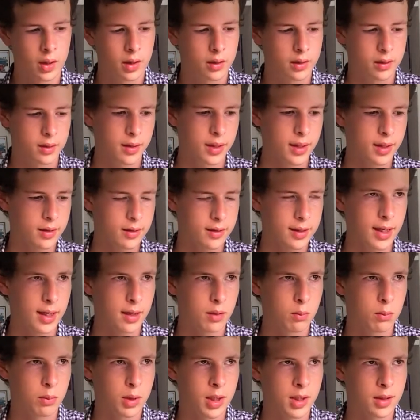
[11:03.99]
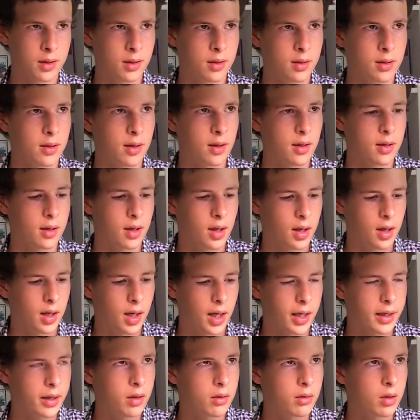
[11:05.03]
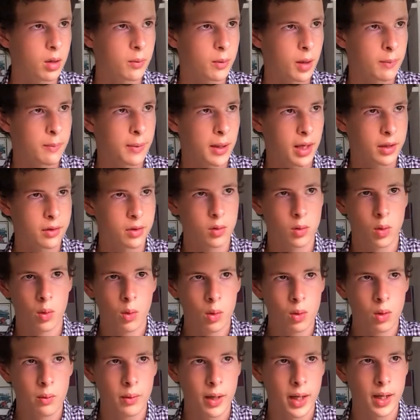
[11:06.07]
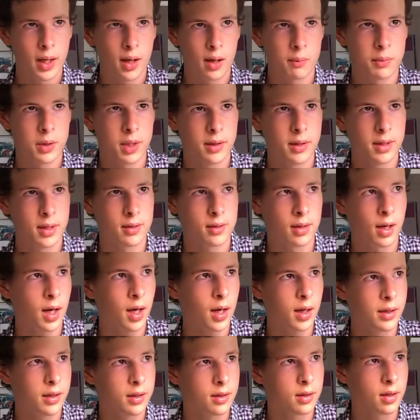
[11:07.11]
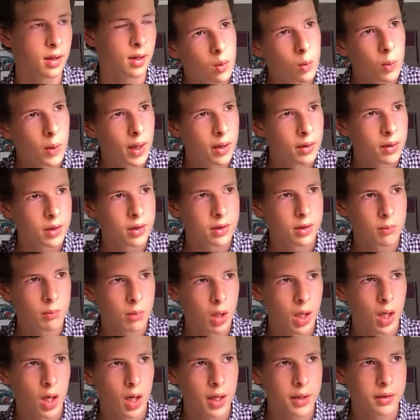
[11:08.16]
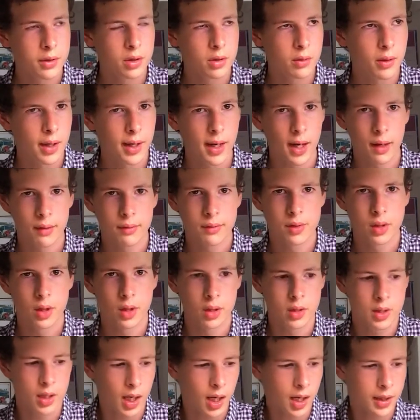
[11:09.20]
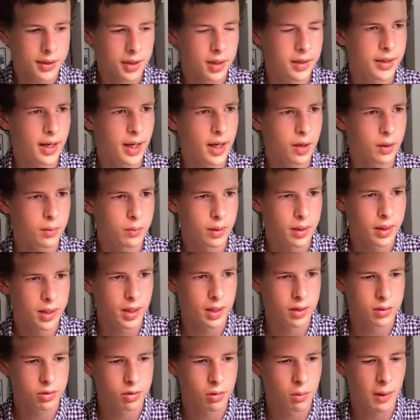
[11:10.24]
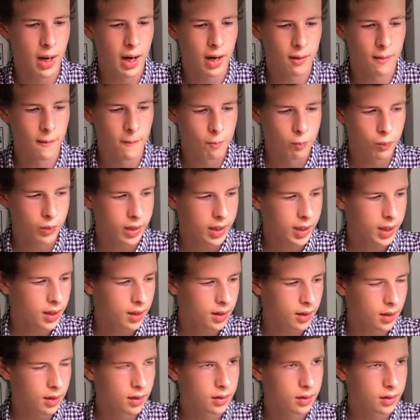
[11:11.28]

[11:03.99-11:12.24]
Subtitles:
So this now means that I can grow my basil all the way up to this height, whereas in my I-Do I have to cut it down when it gets to about here.